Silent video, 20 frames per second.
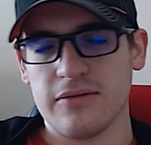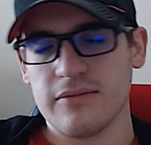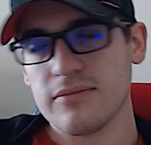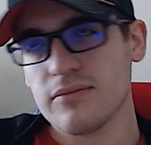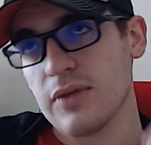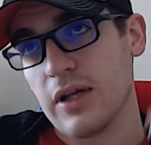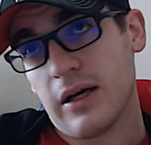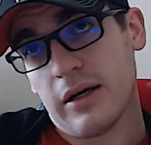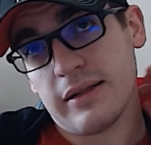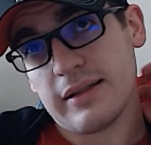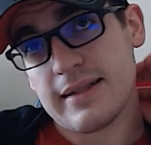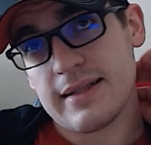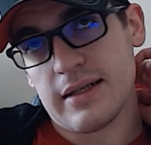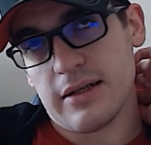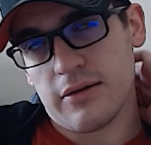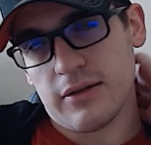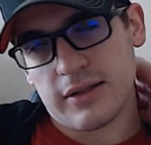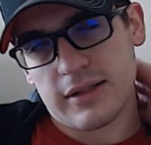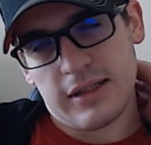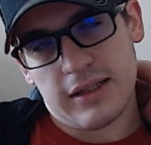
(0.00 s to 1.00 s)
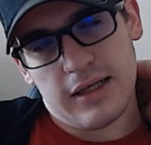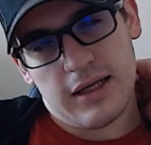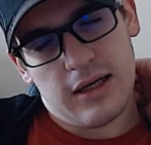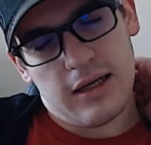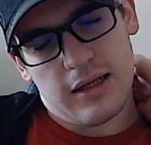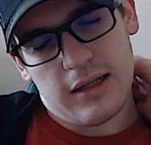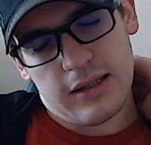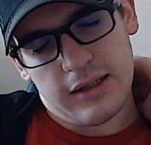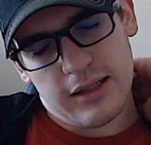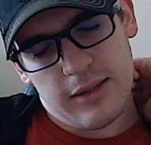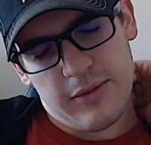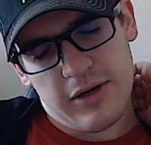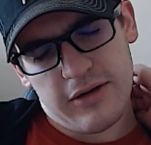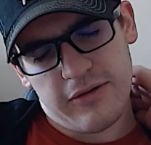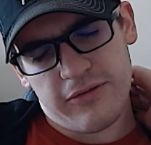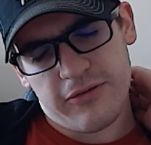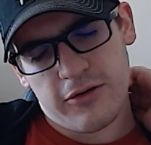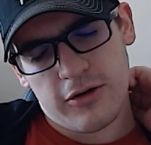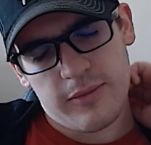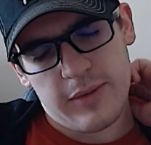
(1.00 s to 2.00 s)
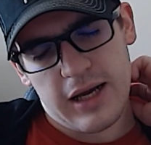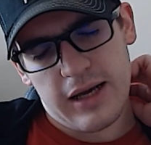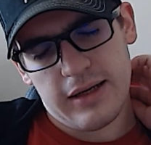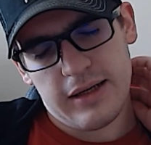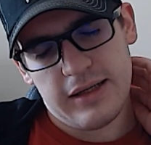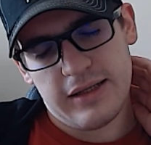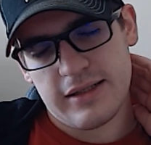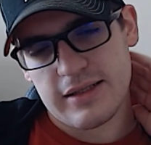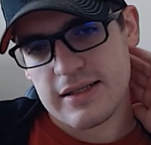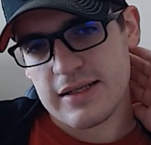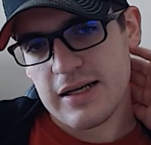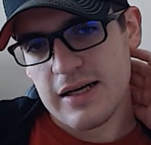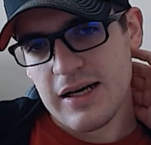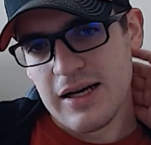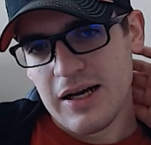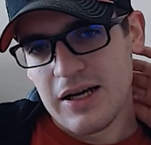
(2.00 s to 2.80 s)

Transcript: not singleton, limited format, is